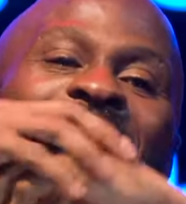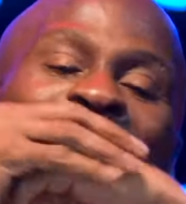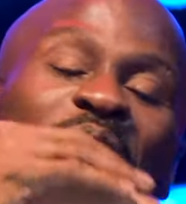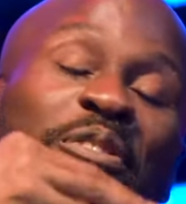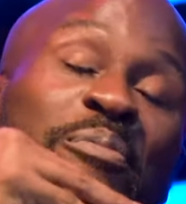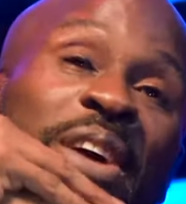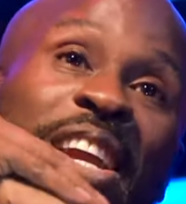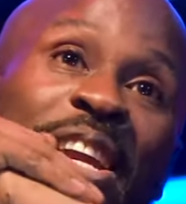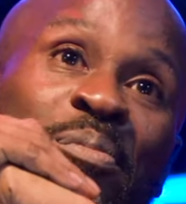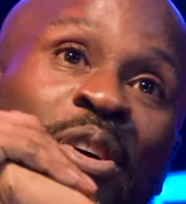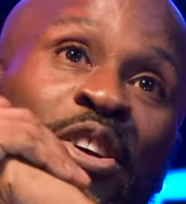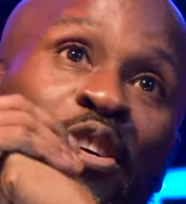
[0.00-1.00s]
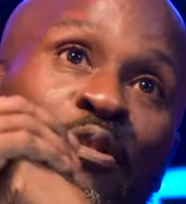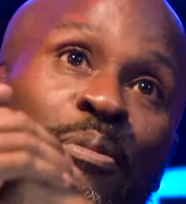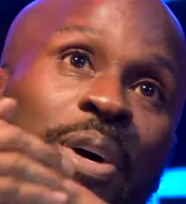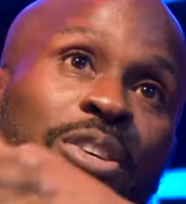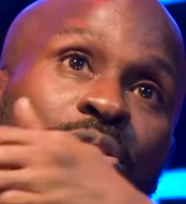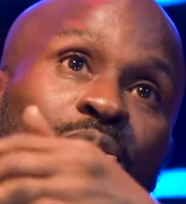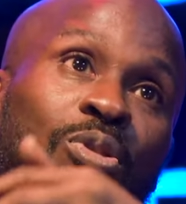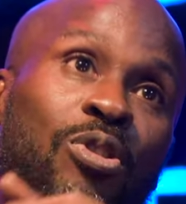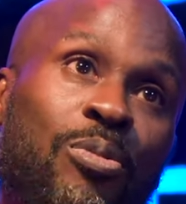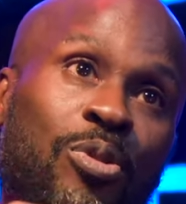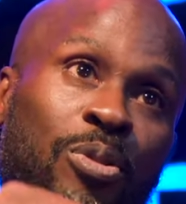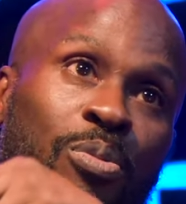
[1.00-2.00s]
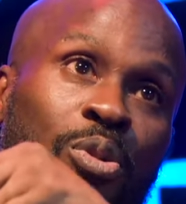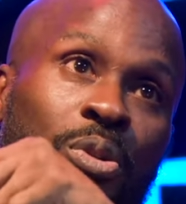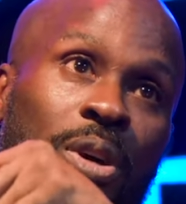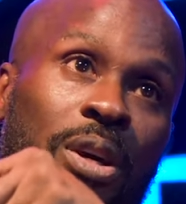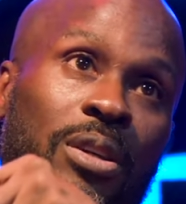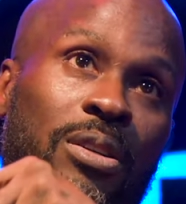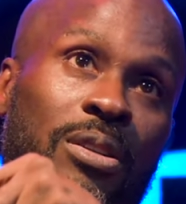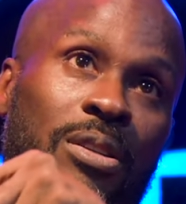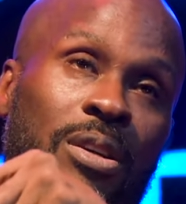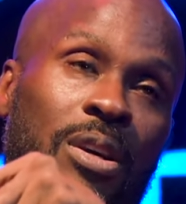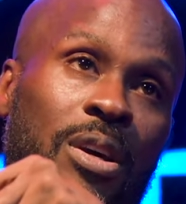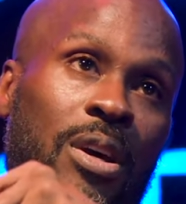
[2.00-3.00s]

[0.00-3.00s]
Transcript: I've never made any money off of my Storm or Mo'Hits.